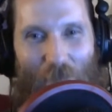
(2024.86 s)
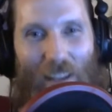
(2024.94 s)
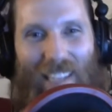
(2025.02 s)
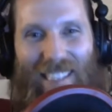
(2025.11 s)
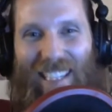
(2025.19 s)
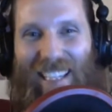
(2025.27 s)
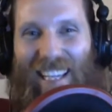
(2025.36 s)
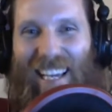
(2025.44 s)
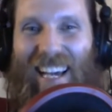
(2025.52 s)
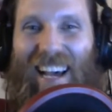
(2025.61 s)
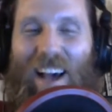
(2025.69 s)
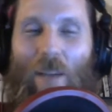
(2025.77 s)

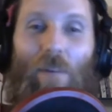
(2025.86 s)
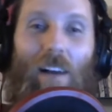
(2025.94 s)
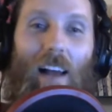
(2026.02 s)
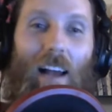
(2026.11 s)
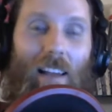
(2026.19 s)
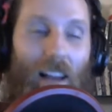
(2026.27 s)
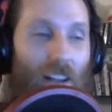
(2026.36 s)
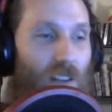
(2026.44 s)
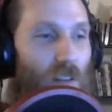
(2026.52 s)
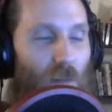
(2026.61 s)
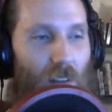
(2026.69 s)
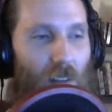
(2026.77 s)
basically. But I, I
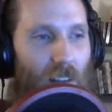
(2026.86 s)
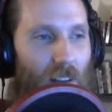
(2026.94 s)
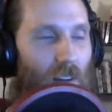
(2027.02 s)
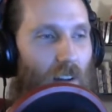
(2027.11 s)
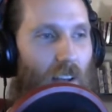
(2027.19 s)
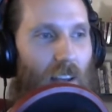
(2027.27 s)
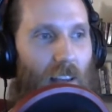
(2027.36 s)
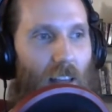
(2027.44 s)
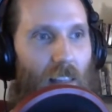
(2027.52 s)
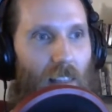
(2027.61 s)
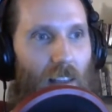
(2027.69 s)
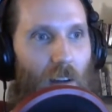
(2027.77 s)
do completely agree.
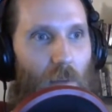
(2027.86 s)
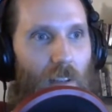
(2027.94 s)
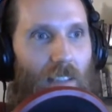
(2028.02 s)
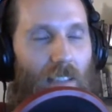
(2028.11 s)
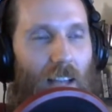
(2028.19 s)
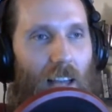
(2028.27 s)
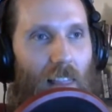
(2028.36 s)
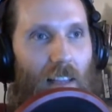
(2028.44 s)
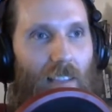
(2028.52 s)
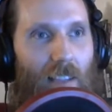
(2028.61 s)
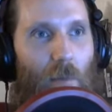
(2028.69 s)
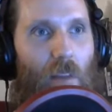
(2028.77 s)
Uh, there was, I think,
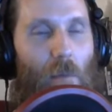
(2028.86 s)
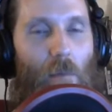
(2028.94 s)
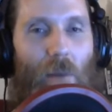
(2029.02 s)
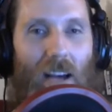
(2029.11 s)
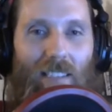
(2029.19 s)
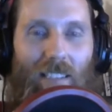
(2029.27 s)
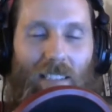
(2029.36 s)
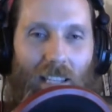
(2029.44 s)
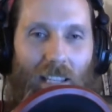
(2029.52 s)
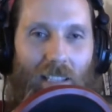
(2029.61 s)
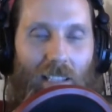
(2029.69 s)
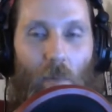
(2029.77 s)
some of the best
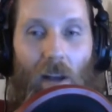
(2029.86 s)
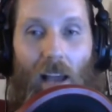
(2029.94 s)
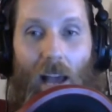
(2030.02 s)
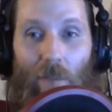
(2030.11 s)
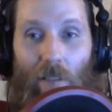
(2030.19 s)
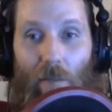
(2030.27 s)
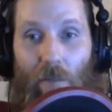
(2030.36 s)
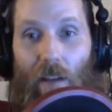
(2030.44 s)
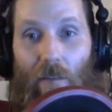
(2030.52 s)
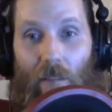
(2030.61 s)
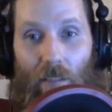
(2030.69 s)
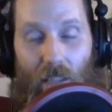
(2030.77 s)
scenes. Now, my absolute
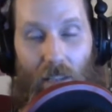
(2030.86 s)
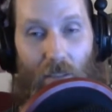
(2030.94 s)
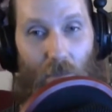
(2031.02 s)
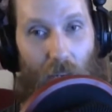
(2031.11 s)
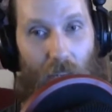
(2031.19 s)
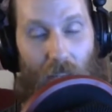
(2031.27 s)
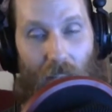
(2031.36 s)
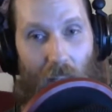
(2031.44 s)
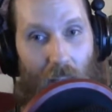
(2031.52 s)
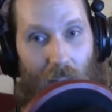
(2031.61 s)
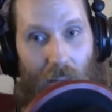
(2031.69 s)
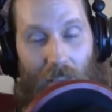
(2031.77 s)
favorite scene is right at the
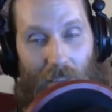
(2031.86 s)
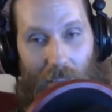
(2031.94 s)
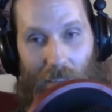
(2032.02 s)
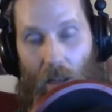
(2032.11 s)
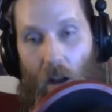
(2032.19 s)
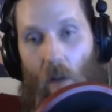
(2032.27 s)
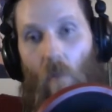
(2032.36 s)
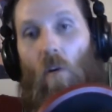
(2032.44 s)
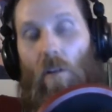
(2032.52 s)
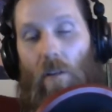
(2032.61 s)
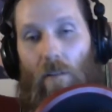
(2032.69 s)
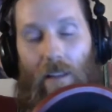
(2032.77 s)
end, and this is not
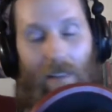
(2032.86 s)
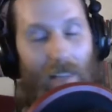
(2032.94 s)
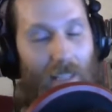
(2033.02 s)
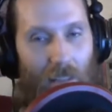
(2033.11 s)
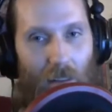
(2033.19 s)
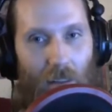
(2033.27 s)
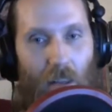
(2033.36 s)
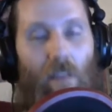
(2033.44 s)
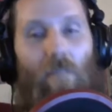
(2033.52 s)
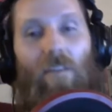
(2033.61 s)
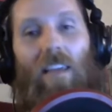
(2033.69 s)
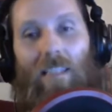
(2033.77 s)
one of it, eh, it, none
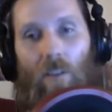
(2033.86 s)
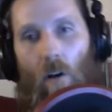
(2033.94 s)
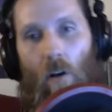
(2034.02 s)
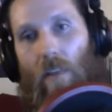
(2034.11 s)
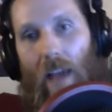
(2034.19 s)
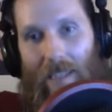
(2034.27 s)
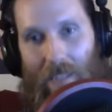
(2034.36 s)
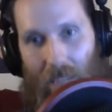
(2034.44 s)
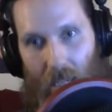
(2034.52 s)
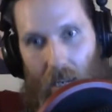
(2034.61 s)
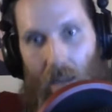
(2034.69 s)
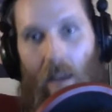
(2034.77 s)
of these are that
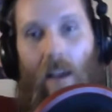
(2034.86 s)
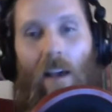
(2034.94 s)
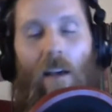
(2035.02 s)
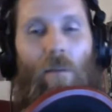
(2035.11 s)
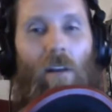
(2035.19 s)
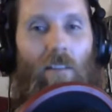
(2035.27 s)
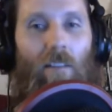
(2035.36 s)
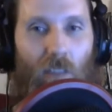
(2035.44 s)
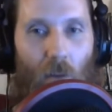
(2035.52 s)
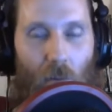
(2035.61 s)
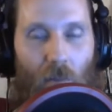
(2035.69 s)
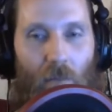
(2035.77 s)
scene. But
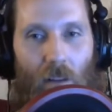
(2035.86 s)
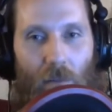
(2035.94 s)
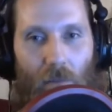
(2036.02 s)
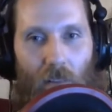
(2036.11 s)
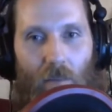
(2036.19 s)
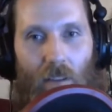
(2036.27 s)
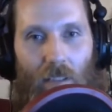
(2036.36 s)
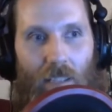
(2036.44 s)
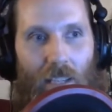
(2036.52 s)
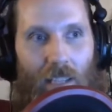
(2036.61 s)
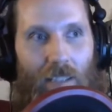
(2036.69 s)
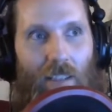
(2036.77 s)
some of my favorite
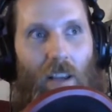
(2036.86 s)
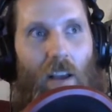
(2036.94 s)
scenes